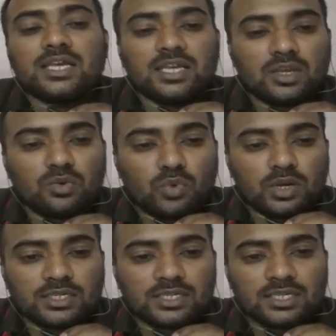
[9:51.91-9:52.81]
a
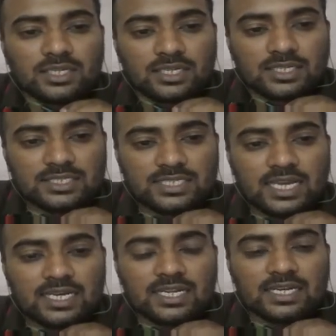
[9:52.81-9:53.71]
one
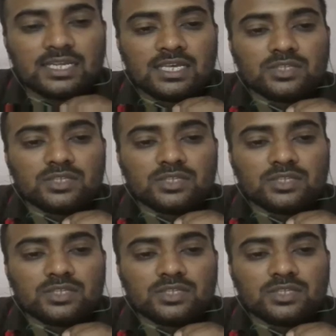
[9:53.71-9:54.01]
channel.